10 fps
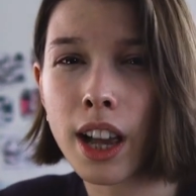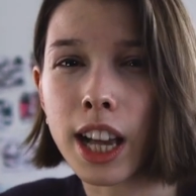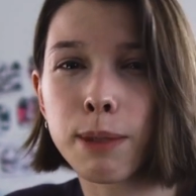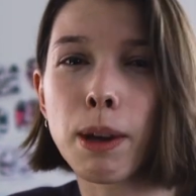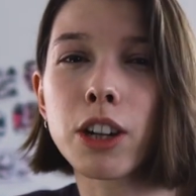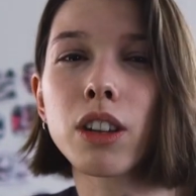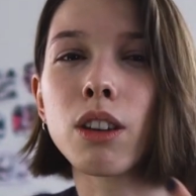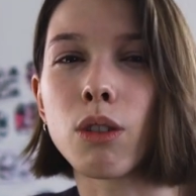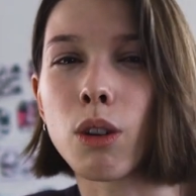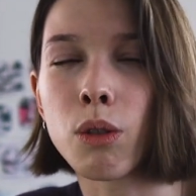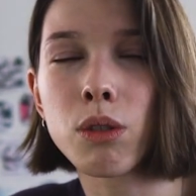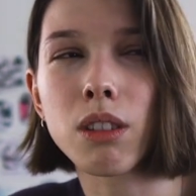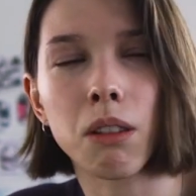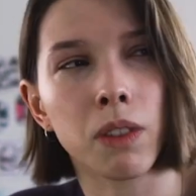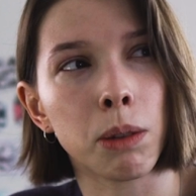especially those
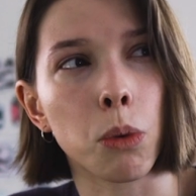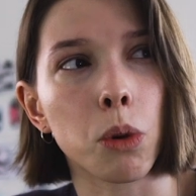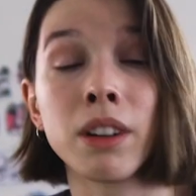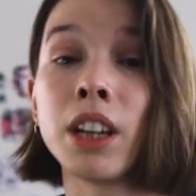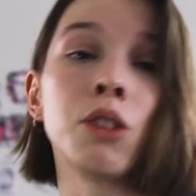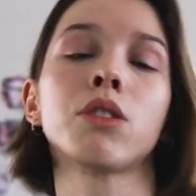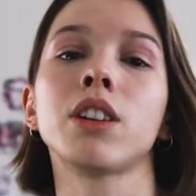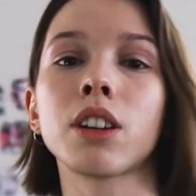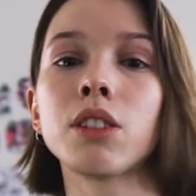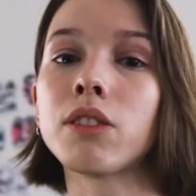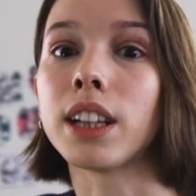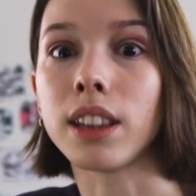of a more introductory